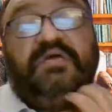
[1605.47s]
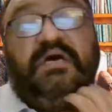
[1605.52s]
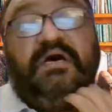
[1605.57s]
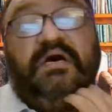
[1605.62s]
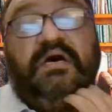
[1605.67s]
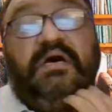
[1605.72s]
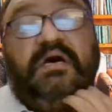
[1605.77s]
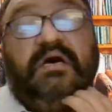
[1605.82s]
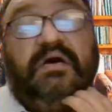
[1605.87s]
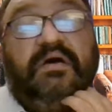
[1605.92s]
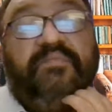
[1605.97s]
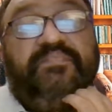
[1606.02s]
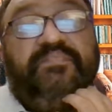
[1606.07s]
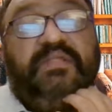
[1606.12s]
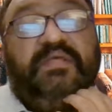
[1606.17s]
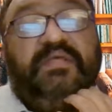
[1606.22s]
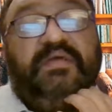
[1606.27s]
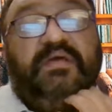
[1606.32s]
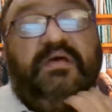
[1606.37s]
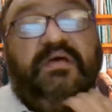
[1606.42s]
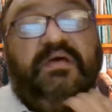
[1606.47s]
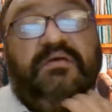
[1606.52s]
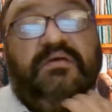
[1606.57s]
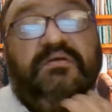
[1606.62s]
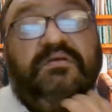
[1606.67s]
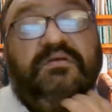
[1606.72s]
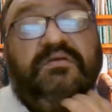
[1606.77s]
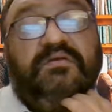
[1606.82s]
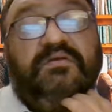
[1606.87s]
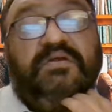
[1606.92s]
the
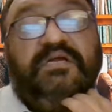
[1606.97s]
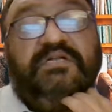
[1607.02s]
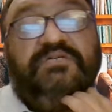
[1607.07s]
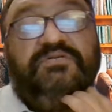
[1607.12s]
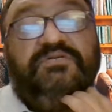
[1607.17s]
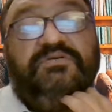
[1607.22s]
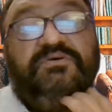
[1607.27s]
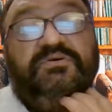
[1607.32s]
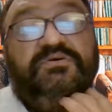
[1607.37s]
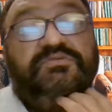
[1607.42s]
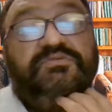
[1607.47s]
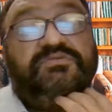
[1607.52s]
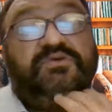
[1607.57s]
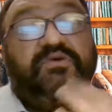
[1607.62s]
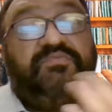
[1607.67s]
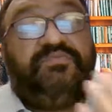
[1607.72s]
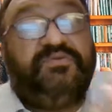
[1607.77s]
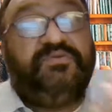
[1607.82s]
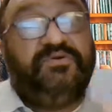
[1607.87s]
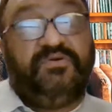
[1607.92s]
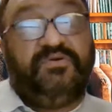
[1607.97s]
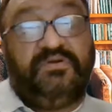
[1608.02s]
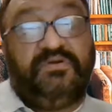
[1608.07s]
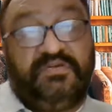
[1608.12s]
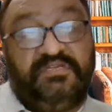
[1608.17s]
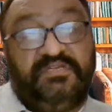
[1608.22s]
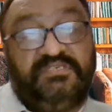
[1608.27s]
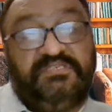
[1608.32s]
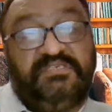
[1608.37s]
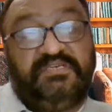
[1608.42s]
contours of
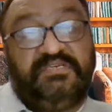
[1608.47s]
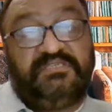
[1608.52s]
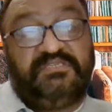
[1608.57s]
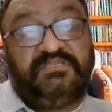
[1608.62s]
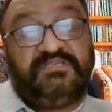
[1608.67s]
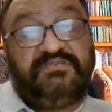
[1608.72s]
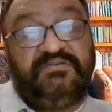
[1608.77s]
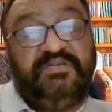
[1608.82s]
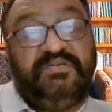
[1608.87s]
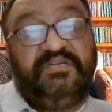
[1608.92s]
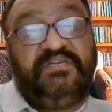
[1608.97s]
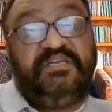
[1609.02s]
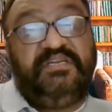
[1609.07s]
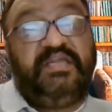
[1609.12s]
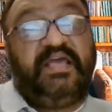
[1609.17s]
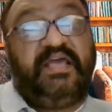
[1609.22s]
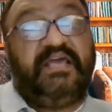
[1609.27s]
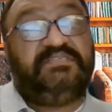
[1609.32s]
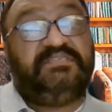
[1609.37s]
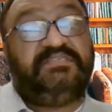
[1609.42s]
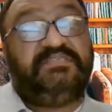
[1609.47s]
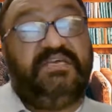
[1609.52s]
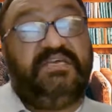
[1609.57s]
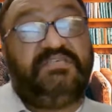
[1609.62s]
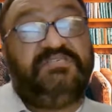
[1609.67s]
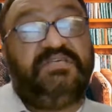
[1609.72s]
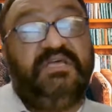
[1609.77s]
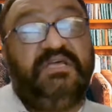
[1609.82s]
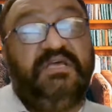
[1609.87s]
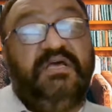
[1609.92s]
your research. Treat it as
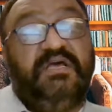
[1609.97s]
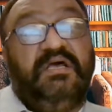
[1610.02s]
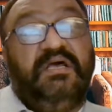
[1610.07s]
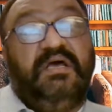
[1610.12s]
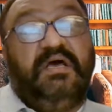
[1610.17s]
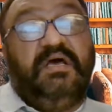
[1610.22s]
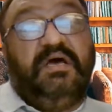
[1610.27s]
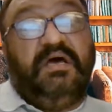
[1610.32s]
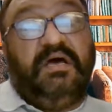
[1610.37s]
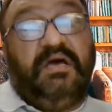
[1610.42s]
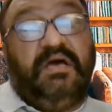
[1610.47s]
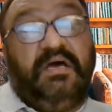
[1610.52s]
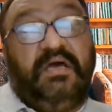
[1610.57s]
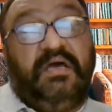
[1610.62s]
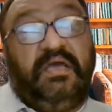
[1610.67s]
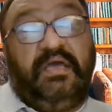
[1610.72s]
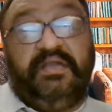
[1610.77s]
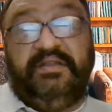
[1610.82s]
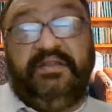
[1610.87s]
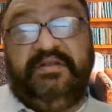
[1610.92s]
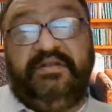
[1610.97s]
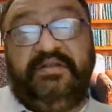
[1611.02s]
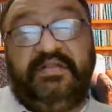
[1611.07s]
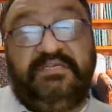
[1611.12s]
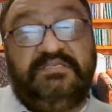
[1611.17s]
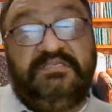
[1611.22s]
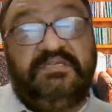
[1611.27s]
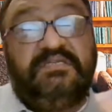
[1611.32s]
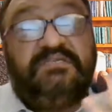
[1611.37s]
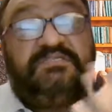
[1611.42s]
such. It
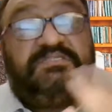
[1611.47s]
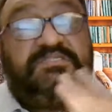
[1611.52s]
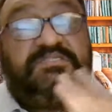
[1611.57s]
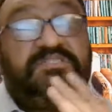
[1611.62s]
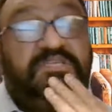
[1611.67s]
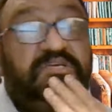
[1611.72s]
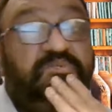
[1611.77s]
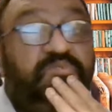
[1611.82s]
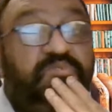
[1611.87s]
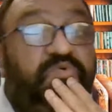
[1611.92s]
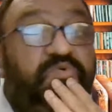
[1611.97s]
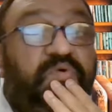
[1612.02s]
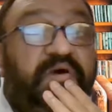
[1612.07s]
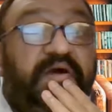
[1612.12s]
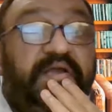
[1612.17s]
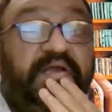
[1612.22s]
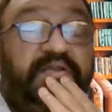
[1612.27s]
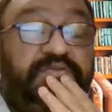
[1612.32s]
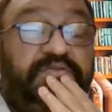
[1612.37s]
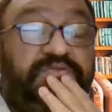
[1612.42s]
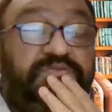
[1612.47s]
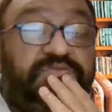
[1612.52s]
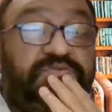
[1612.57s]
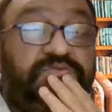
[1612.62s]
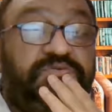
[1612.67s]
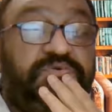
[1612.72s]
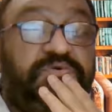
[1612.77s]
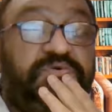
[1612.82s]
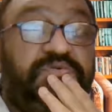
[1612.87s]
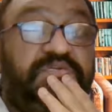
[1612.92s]
doesn't seem quite
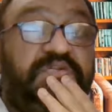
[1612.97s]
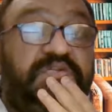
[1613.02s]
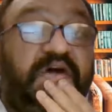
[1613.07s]
so